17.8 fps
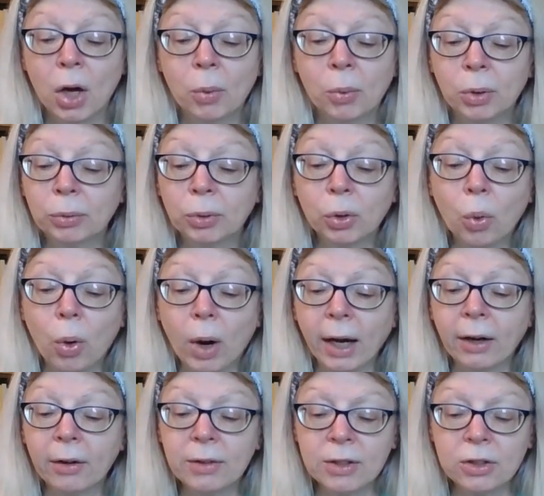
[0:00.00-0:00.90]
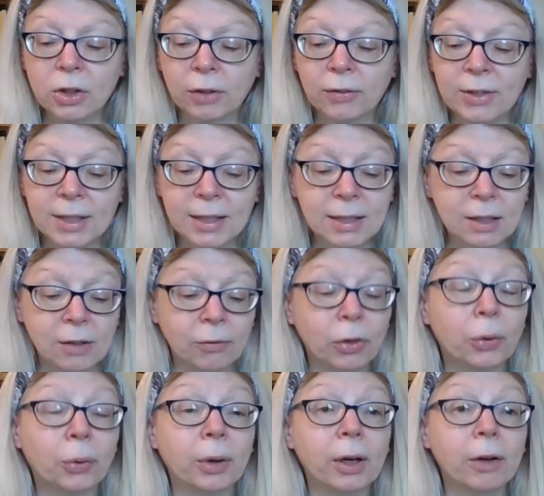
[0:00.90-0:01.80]
will require the services of
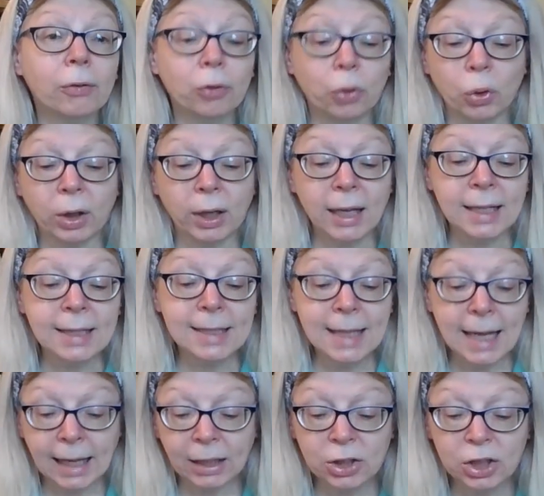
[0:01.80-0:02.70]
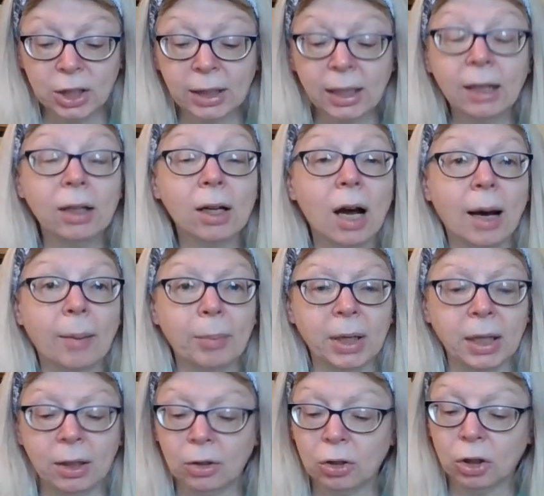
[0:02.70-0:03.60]
3 or 4 intelligent and
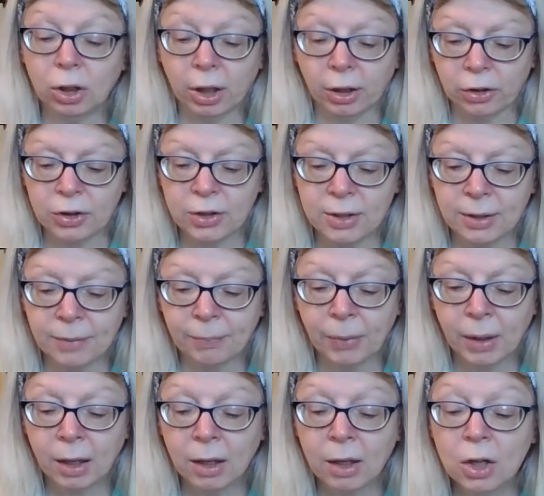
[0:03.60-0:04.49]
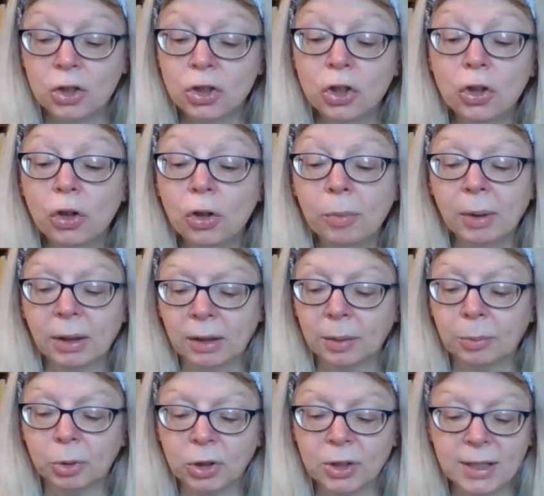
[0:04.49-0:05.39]
competent clerks, to whom a
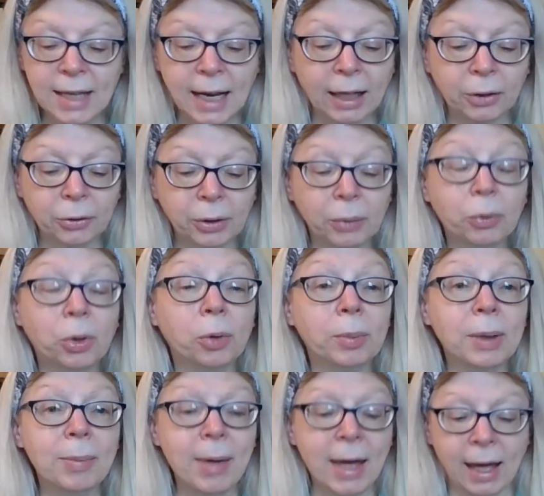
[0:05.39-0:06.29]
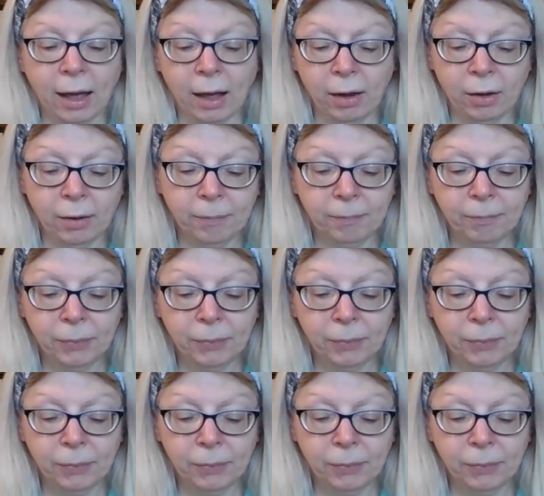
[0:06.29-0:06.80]
liberal salary will be paid.